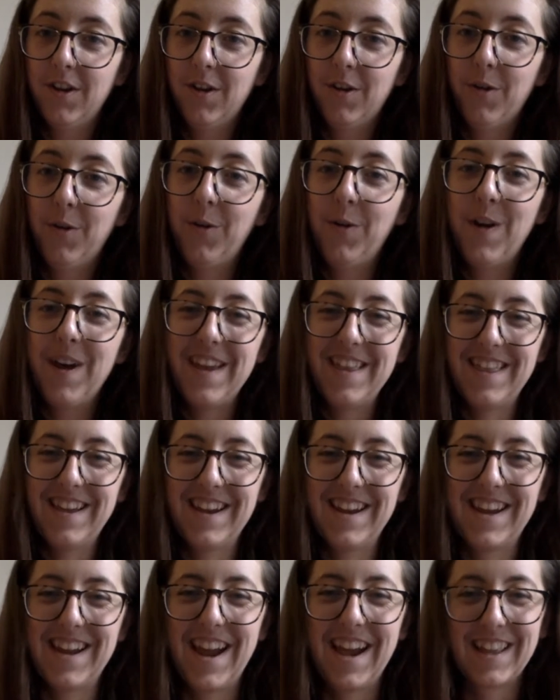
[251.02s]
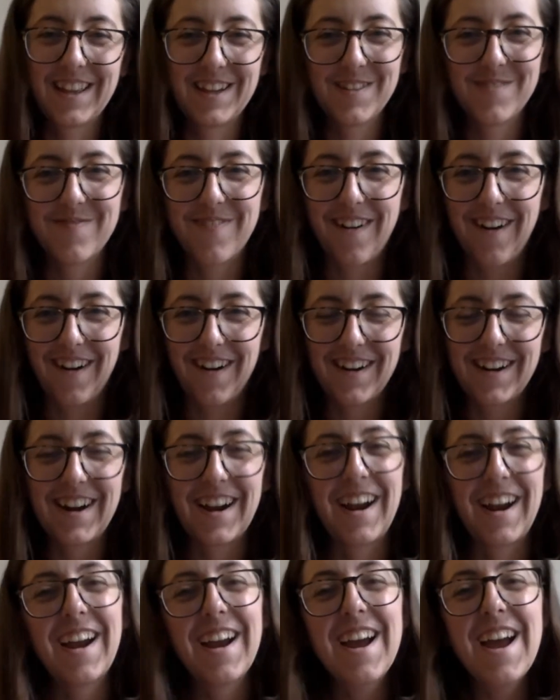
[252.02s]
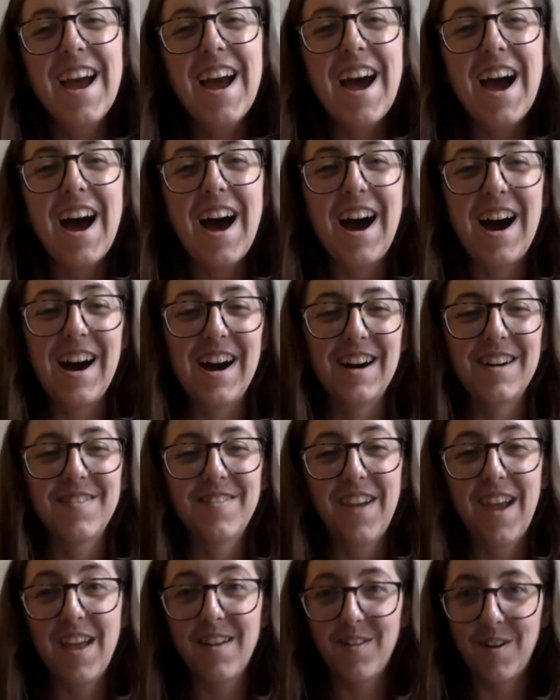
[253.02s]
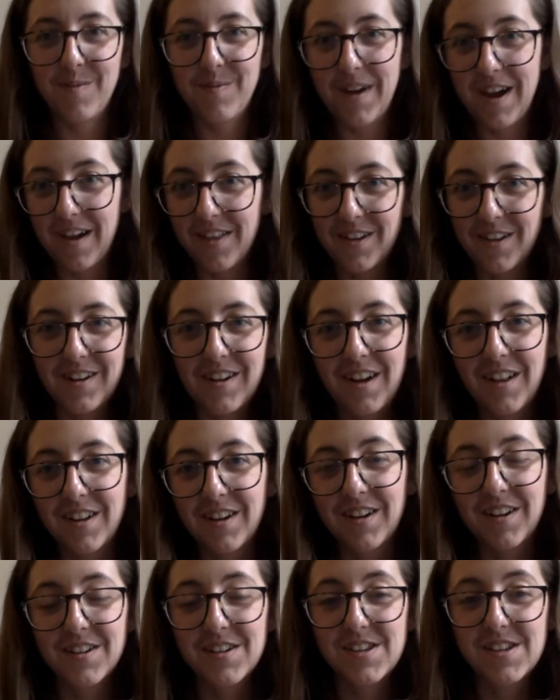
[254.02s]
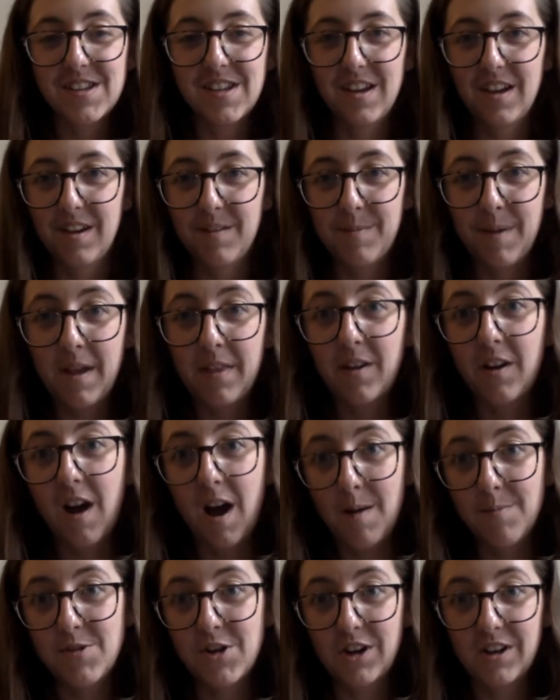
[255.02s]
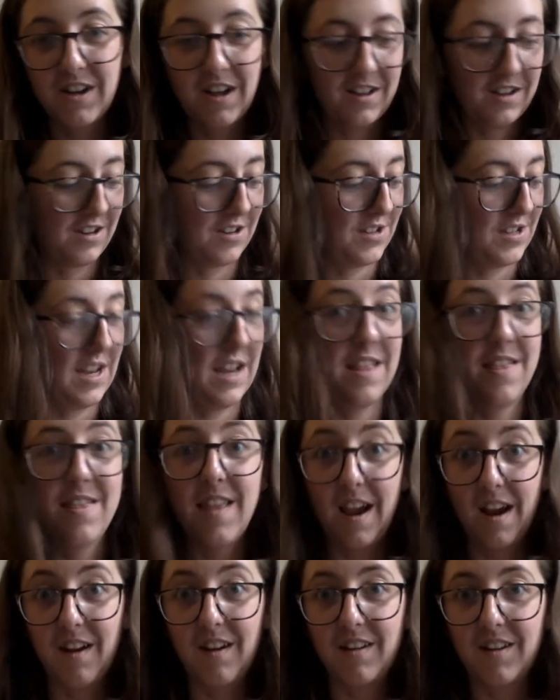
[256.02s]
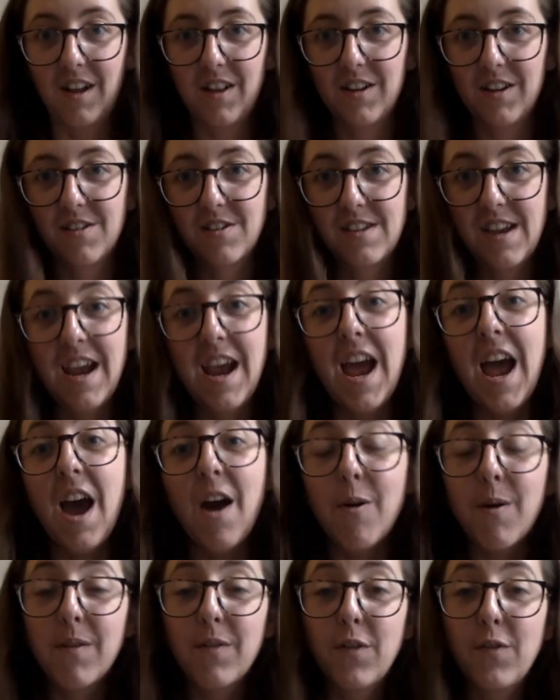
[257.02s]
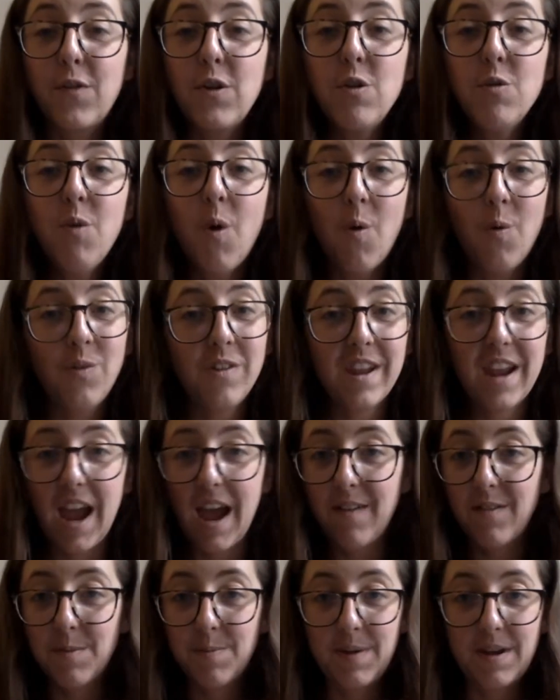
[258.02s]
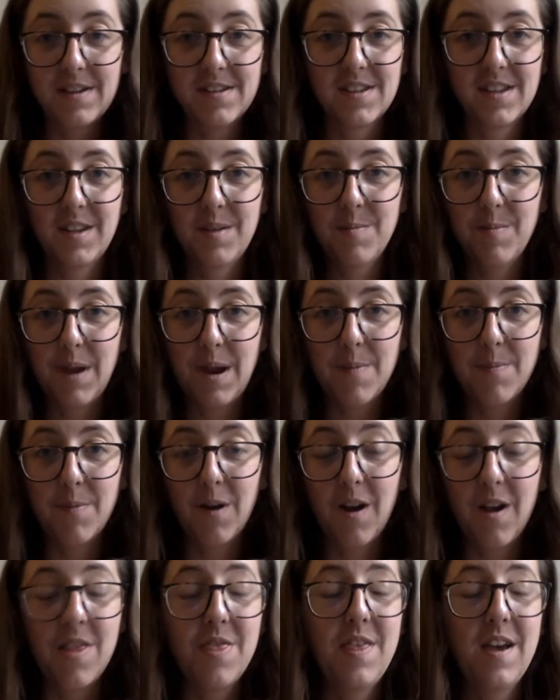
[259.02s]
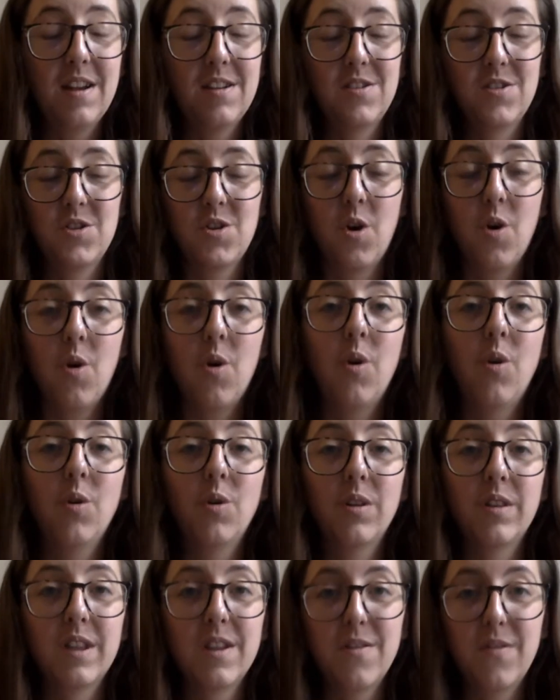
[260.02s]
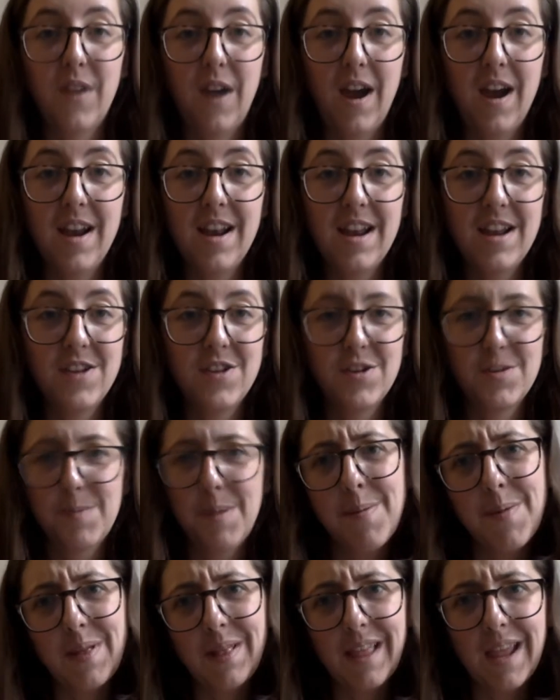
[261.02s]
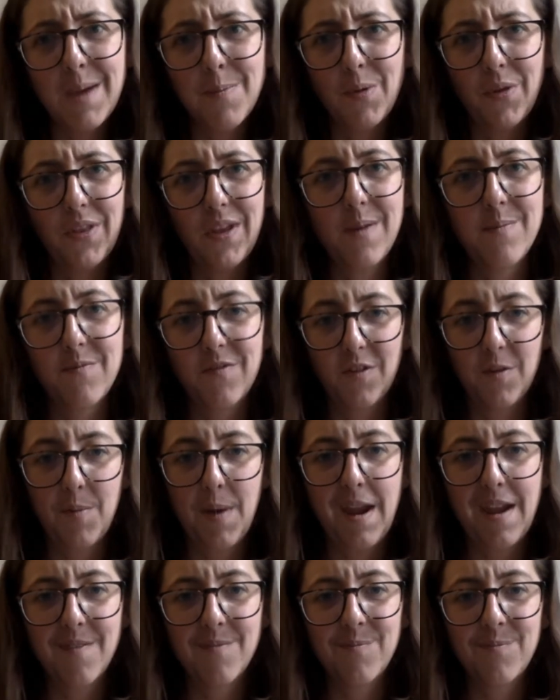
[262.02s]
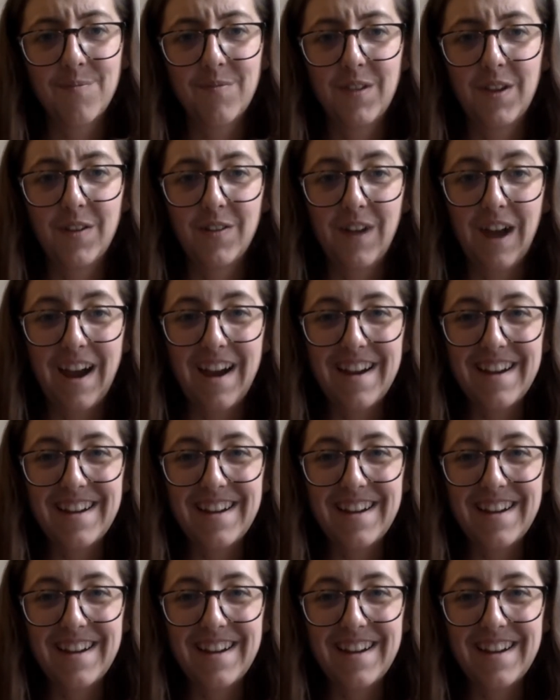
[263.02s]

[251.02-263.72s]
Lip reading: with a yellow marker, and all my other colors, my other object colors in their colors. However, if you only have a pencil and paper, that's totally fine, and just maybe label them for me, okay?